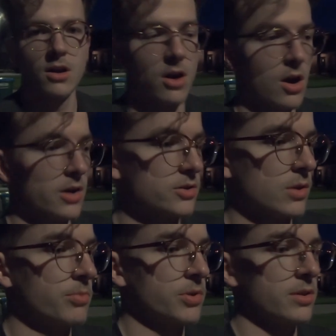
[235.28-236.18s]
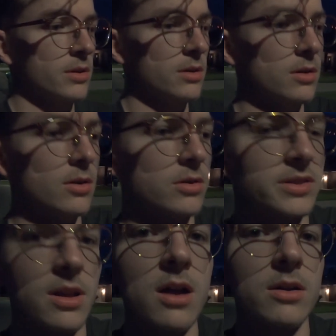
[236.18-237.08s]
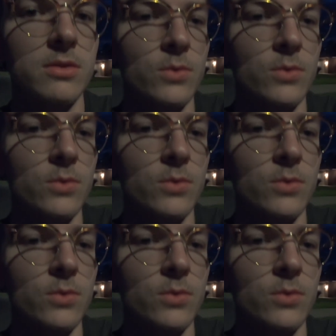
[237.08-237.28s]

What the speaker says: Alright, so I put the stock